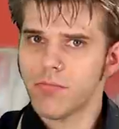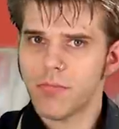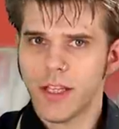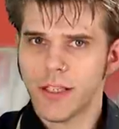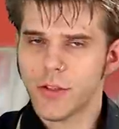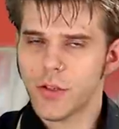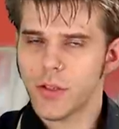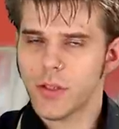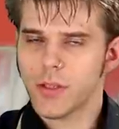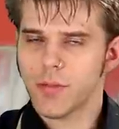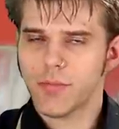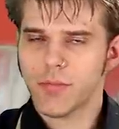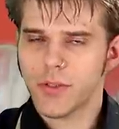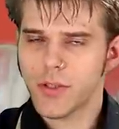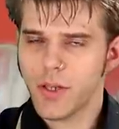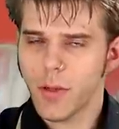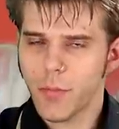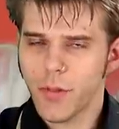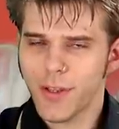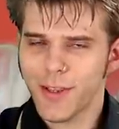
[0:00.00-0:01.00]
That's just
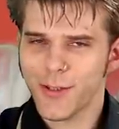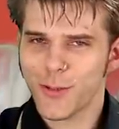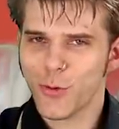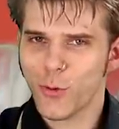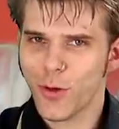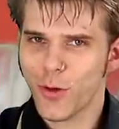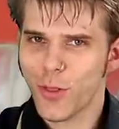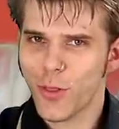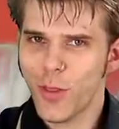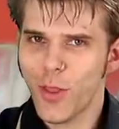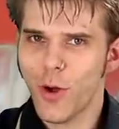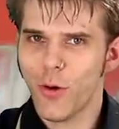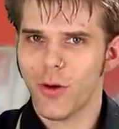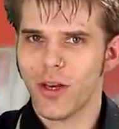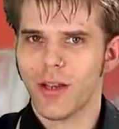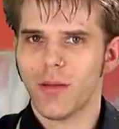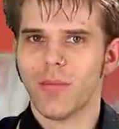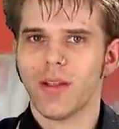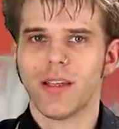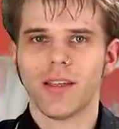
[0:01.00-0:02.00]
something that's worth
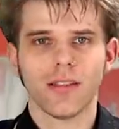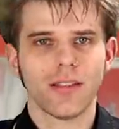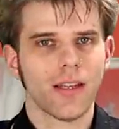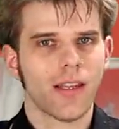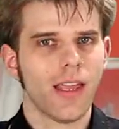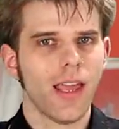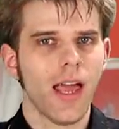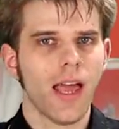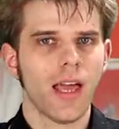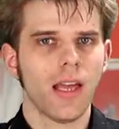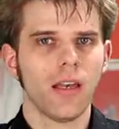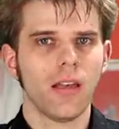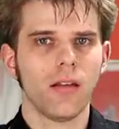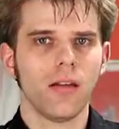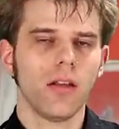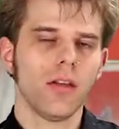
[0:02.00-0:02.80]
noting because, again,